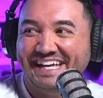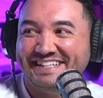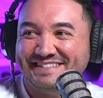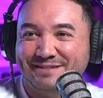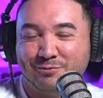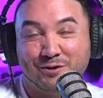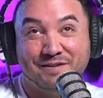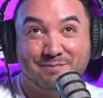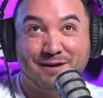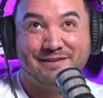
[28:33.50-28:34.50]
is
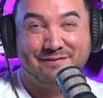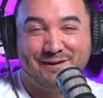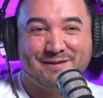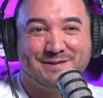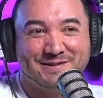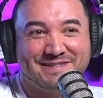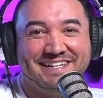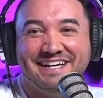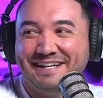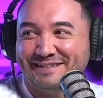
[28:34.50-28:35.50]
well probably farther towards
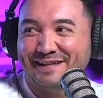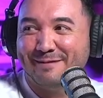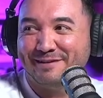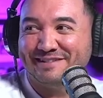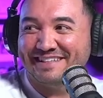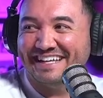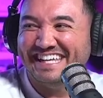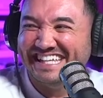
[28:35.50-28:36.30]
the tilapia side